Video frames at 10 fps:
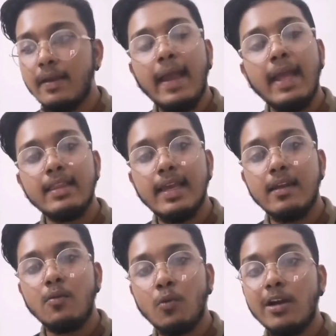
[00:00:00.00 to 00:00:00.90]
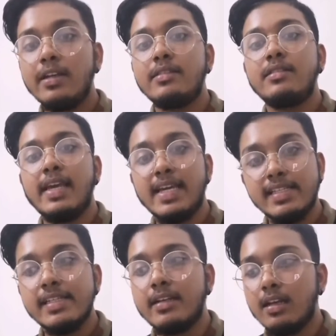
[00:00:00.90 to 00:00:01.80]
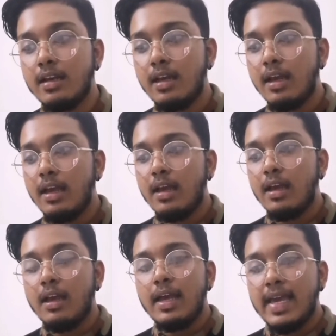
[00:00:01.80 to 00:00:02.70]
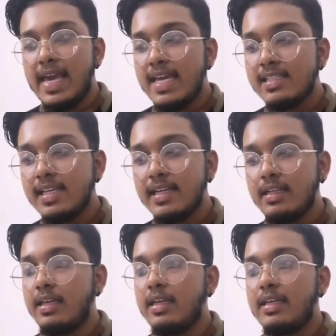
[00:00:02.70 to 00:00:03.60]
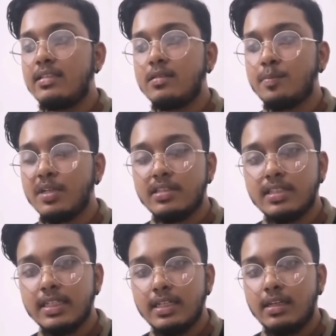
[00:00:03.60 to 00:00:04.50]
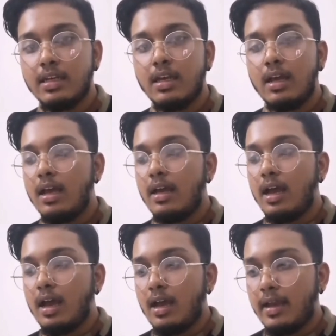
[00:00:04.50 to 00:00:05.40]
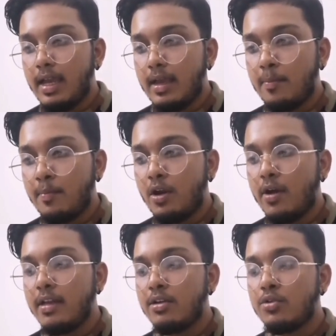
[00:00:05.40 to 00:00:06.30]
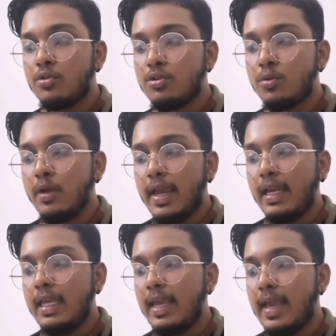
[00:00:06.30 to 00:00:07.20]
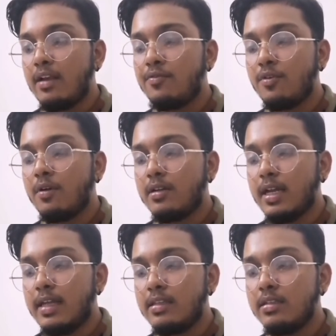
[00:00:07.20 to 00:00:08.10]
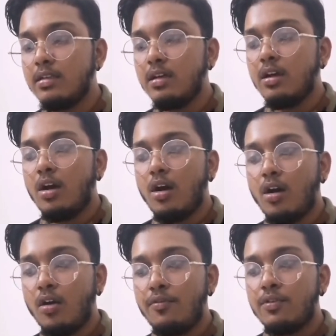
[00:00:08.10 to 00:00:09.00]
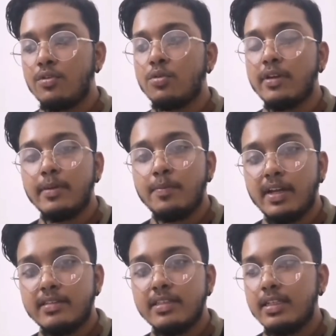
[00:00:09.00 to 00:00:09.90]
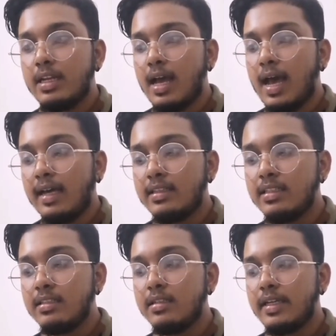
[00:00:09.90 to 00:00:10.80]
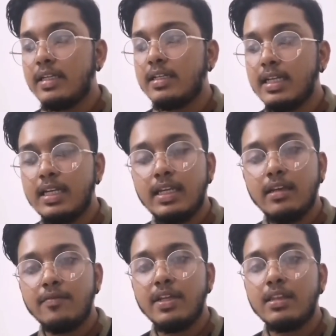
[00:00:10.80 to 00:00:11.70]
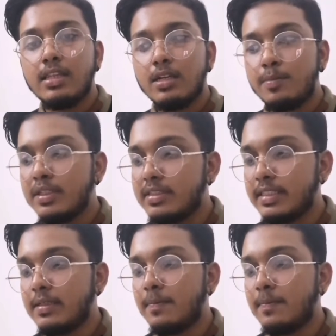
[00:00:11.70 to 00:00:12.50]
And then what is agent? Agent is a person employed to do any act for another or to represent other in dealing with third person.